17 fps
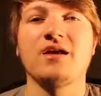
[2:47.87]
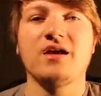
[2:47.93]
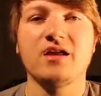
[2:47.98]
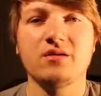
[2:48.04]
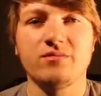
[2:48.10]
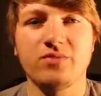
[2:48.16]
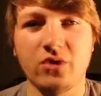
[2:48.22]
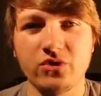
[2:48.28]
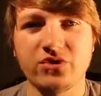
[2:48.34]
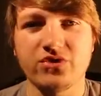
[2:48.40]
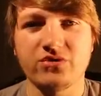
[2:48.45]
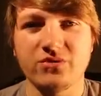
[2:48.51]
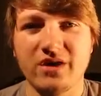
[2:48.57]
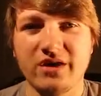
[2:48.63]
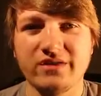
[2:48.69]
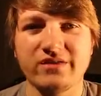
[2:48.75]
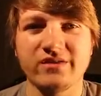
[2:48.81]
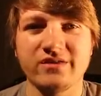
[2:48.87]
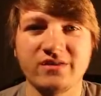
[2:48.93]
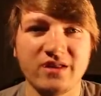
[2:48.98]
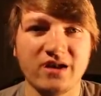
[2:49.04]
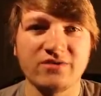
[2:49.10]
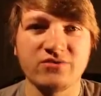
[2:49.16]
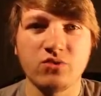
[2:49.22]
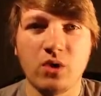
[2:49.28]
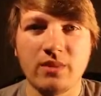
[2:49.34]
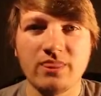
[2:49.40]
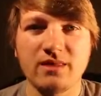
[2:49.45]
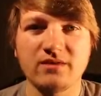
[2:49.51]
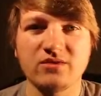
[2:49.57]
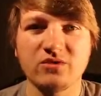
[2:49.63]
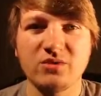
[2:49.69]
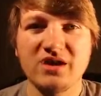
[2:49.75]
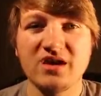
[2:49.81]
In both the races that I've won
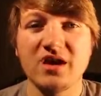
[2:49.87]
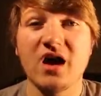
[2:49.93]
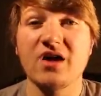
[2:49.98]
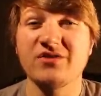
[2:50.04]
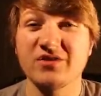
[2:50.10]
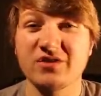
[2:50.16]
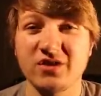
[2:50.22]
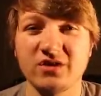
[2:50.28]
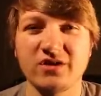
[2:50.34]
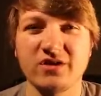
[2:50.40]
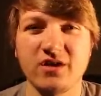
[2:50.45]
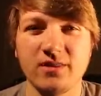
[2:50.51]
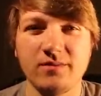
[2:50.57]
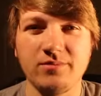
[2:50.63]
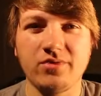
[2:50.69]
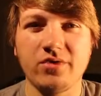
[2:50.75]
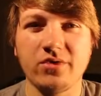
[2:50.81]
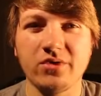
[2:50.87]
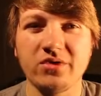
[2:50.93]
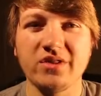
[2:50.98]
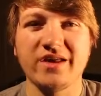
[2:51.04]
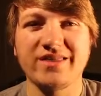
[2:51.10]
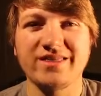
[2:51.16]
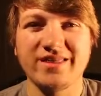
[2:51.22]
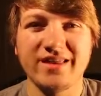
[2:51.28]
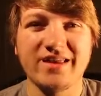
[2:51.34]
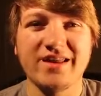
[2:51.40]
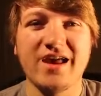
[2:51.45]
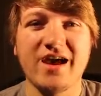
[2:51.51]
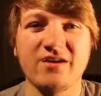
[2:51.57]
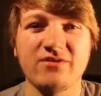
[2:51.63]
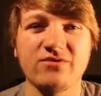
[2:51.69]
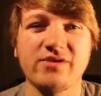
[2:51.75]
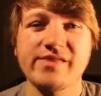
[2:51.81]
this week, I've started on the pole and led
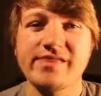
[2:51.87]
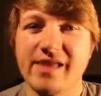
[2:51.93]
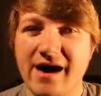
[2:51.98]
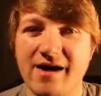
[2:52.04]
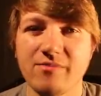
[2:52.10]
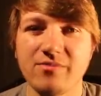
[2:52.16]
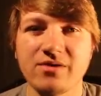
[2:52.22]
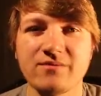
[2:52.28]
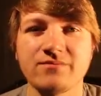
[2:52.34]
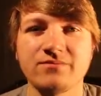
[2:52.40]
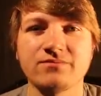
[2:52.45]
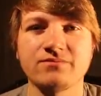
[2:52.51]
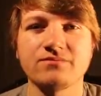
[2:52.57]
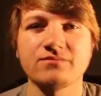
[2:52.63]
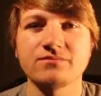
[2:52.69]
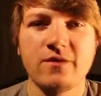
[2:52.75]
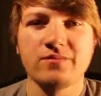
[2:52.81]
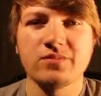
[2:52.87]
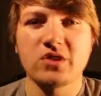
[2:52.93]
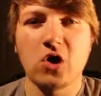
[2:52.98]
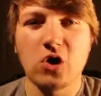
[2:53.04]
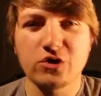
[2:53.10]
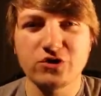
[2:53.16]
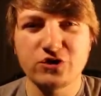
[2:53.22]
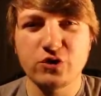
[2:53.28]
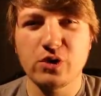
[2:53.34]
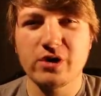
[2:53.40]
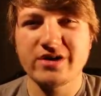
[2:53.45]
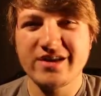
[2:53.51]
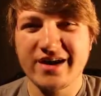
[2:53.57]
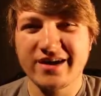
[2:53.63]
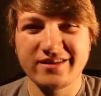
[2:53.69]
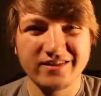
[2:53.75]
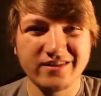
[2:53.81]
every lap. On to our
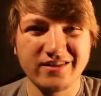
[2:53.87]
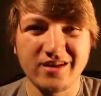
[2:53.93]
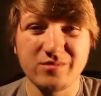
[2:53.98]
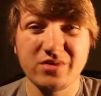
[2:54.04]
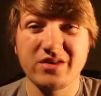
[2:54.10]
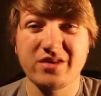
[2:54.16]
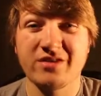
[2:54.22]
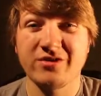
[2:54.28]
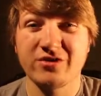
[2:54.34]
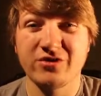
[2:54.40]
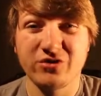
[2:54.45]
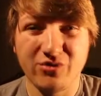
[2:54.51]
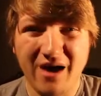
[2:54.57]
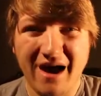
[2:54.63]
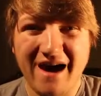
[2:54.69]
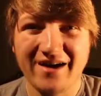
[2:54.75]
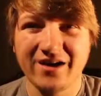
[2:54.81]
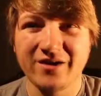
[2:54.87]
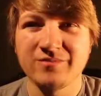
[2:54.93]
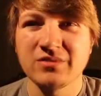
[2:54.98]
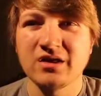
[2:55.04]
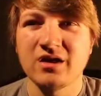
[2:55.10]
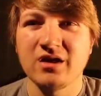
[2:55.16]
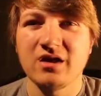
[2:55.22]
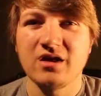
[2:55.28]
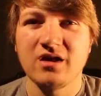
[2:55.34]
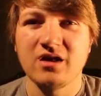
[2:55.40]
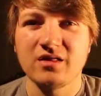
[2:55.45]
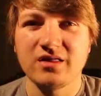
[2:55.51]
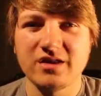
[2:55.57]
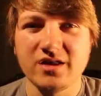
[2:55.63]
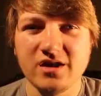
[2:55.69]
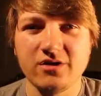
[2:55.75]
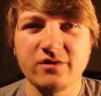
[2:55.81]
next tip, the track.
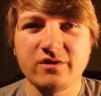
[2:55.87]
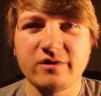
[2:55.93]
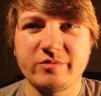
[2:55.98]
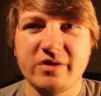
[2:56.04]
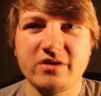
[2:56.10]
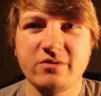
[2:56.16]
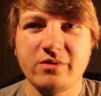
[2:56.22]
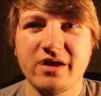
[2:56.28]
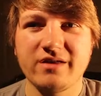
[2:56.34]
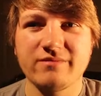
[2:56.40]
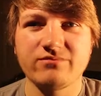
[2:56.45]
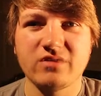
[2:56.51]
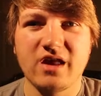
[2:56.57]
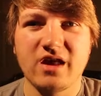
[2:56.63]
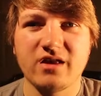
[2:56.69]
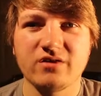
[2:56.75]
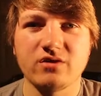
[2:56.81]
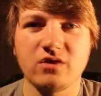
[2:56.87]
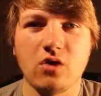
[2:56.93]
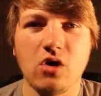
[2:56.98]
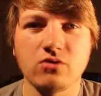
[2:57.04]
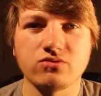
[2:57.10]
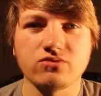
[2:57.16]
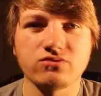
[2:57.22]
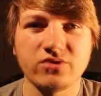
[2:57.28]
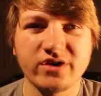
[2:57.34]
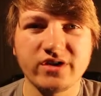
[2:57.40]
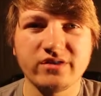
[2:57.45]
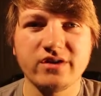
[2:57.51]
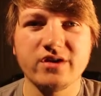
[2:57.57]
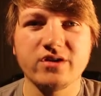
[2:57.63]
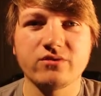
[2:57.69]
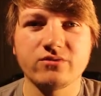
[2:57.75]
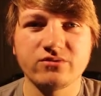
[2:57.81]
Lanier Speedway has a
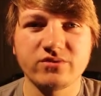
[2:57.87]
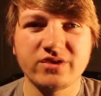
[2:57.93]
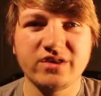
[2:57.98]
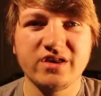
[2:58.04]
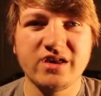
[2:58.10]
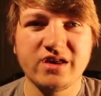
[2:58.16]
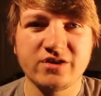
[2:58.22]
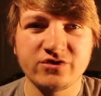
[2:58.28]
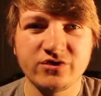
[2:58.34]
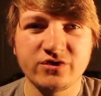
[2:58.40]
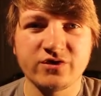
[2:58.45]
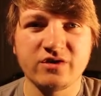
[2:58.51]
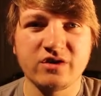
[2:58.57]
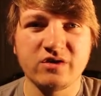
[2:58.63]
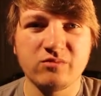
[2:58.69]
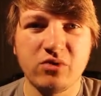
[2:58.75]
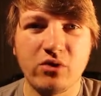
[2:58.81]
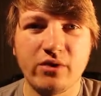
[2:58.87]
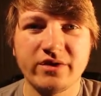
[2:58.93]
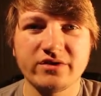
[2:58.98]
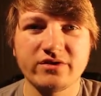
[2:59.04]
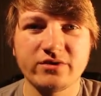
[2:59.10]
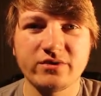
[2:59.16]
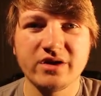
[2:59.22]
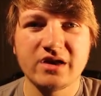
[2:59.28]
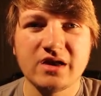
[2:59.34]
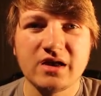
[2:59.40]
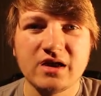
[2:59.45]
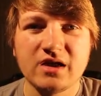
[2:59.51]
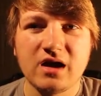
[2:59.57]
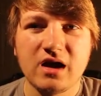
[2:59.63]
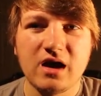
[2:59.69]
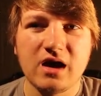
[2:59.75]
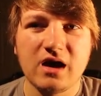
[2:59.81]
really interesting point to it,
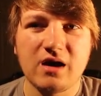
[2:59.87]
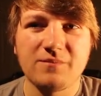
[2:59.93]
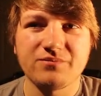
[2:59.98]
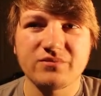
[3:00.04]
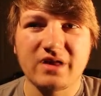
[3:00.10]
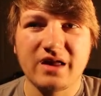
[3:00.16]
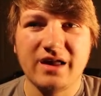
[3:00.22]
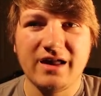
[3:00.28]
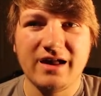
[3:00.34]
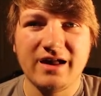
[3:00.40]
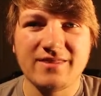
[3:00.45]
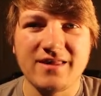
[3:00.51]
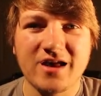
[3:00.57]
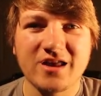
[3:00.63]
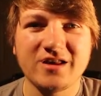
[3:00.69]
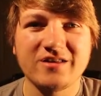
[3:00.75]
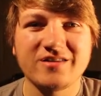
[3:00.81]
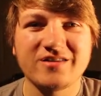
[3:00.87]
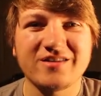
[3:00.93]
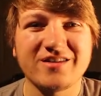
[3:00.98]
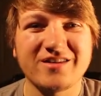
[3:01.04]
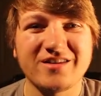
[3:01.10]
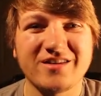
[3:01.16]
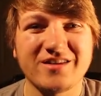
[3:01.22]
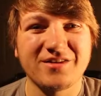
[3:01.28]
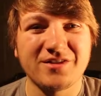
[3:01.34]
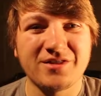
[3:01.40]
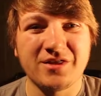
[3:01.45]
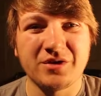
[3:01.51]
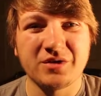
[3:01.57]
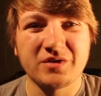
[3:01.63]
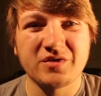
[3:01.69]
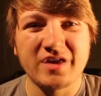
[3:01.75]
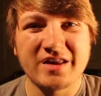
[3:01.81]
and that is
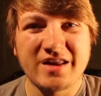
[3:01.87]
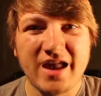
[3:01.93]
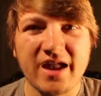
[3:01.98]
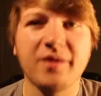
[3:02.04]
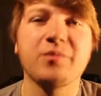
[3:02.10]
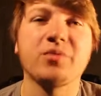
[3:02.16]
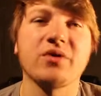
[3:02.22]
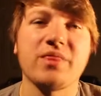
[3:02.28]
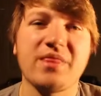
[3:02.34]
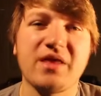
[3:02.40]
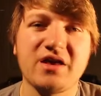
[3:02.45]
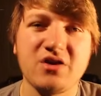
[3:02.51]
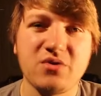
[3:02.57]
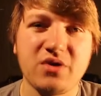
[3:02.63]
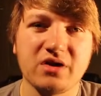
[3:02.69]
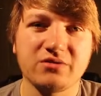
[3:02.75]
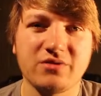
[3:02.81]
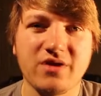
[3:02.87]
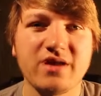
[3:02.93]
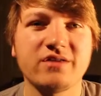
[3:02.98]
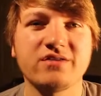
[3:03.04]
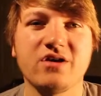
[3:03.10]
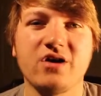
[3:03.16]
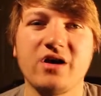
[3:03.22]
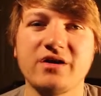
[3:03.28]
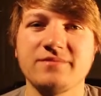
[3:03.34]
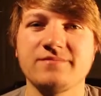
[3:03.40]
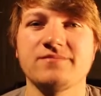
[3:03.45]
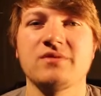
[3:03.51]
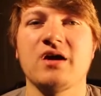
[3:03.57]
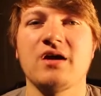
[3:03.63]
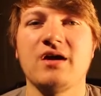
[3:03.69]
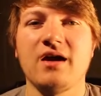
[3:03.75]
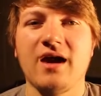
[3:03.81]
there's an apron that you can race on.
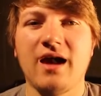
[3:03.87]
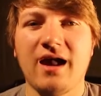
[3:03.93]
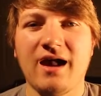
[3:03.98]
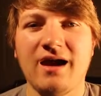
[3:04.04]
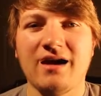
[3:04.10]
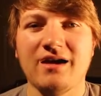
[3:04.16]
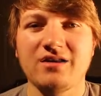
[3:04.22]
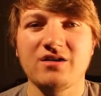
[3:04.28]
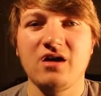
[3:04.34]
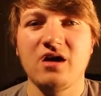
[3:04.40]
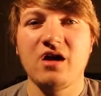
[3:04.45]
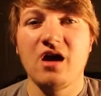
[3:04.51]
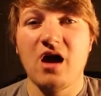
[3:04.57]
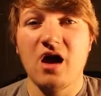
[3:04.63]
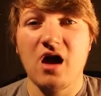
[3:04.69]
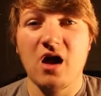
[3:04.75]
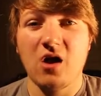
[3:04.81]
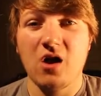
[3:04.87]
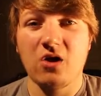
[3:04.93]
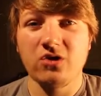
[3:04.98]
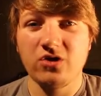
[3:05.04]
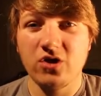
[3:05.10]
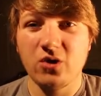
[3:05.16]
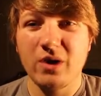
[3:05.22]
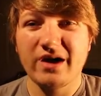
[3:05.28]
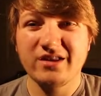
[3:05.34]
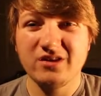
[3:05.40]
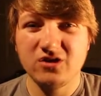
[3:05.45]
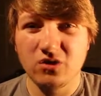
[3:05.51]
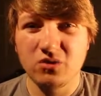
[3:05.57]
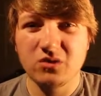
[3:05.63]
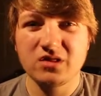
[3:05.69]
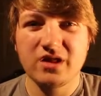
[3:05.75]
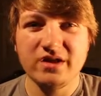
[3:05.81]
And although I
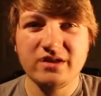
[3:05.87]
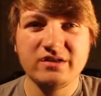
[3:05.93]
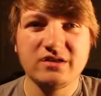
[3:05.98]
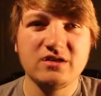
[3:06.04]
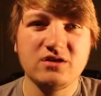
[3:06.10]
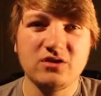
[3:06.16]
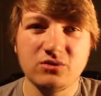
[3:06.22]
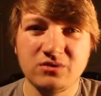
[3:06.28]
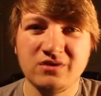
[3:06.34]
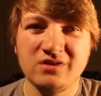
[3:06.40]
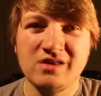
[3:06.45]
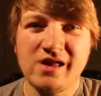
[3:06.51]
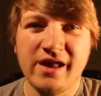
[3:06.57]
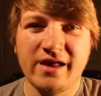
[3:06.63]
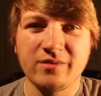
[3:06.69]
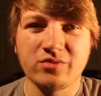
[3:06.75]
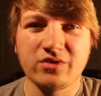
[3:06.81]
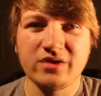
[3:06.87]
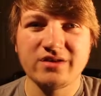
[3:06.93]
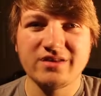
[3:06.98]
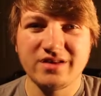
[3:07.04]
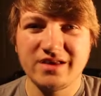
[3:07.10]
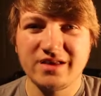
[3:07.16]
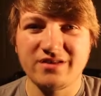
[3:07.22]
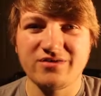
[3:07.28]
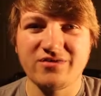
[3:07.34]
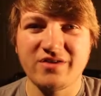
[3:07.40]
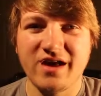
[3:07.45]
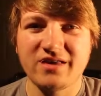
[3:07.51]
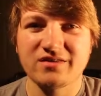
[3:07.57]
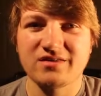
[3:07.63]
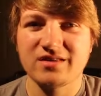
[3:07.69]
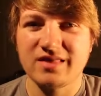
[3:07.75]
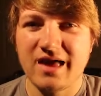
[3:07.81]
don't like to use the apron to get a
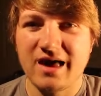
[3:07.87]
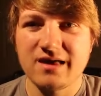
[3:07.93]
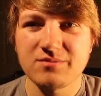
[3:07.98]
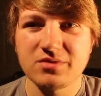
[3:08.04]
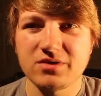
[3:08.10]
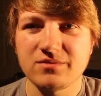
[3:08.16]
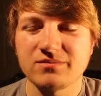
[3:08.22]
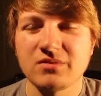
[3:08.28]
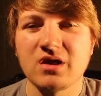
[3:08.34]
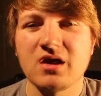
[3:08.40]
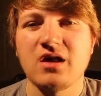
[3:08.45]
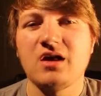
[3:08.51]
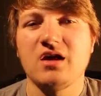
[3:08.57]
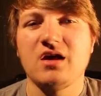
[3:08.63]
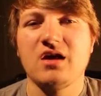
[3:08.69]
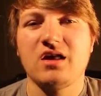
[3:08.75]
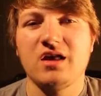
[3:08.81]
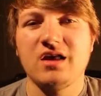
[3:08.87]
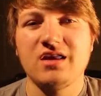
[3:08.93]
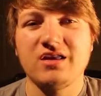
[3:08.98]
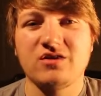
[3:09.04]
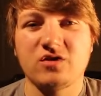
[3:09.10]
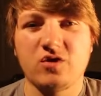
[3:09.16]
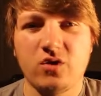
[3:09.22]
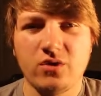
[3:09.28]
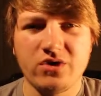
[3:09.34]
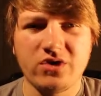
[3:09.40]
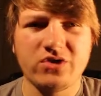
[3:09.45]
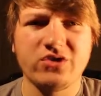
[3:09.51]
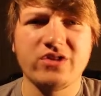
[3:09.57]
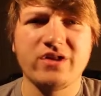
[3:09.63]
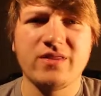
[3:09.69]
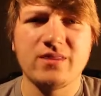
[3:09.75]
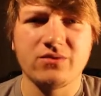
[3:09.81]
fast lap, it is
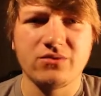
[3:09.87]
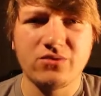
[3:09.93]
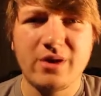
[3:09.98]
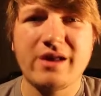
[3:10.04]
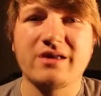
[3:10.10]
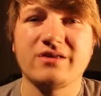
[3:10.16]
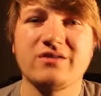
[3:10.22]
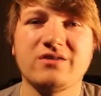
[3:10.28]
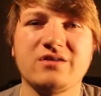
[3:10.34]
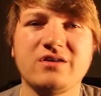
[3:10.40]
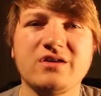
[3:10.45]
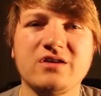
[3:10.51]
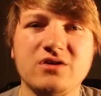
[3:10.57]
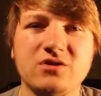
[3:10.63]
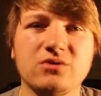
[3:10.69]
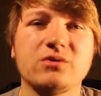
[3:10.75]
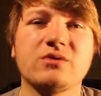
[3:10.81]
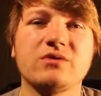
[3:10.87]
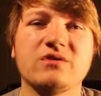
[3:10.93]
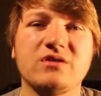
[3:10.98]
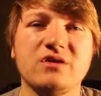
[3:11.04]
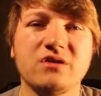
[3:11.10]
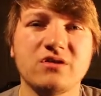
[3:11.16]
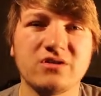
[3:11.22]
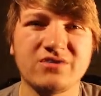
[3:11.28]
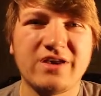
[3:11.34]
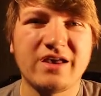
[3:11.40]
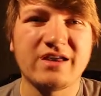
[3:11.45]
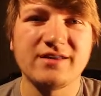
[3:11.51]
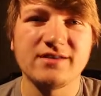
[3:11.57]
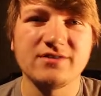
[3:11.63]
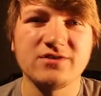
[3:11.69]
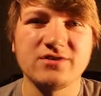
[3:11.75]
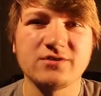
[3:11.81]
critical in the race to use to your
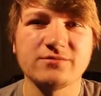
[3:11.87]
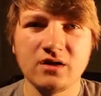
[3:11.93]
advantage.